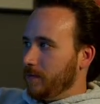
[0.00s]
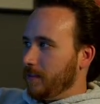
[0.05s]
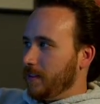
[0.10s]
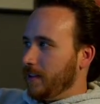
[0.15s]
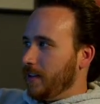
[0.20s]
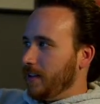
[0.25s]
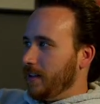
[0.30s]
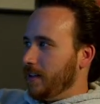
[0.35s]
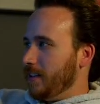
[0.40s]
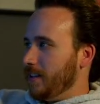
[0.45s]

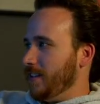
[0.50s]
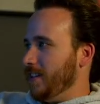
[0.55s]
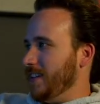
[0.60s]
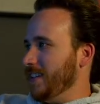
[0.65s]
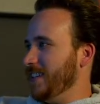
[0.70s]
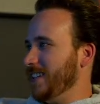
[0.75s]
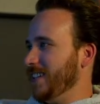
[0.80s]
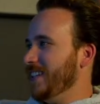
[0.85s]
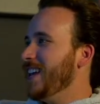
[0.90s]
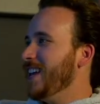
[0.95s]

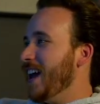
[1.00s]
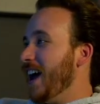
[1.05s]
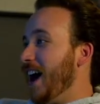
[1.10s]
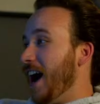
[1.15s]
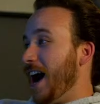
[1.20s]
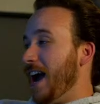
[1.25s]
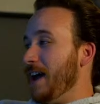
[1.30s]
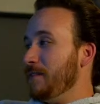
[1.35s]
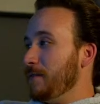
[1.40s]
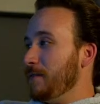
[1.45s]

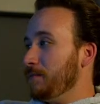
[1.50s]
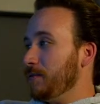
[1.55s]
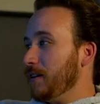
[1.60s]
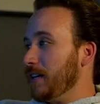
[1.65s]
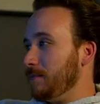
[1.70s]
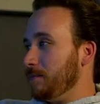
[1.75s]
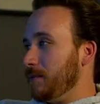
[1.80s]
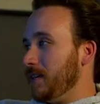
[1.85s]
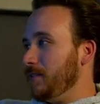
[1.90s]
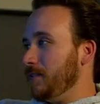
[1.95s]
I have a pretty
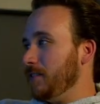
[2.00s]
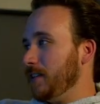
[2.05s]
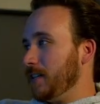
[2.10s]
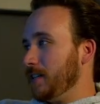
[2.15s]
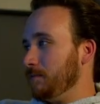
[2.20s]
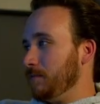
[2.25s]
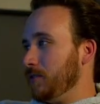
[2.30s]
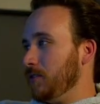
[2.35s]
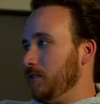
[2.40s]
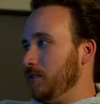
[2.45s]
beefy
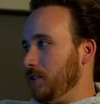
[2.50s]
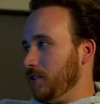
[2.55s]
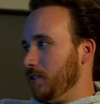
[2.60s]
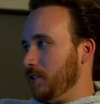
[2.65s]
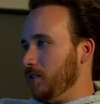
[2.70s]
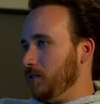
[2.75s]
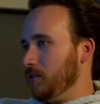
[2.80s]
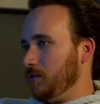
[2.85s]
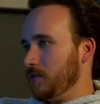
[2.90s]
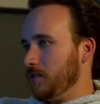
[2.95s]
computer
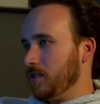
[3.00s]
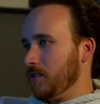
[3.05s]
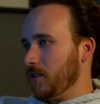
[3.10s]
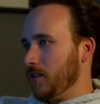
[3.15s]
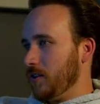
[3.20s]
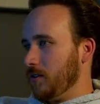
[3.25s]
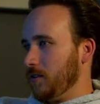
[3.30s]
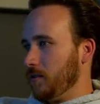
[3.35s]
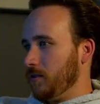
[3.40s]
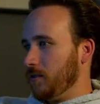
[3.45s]
too,
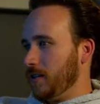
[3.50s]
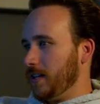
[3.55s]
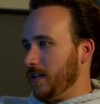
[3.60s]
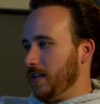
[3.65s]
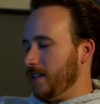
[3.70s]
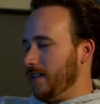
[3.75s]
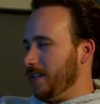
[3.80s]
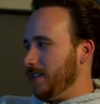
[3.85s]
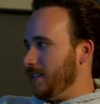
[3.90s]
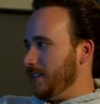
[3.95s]
so
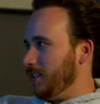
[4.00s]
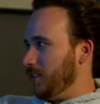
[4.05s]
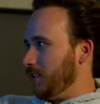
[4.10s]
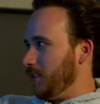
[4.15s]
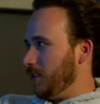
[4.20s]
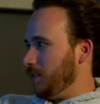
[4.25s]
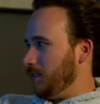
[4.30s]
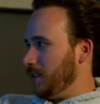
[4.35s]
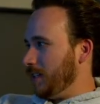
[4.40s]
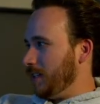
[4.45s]
you
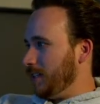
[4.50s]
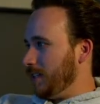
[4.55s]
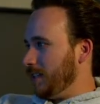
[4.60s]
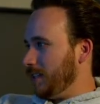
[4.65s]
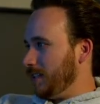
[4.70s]
know, it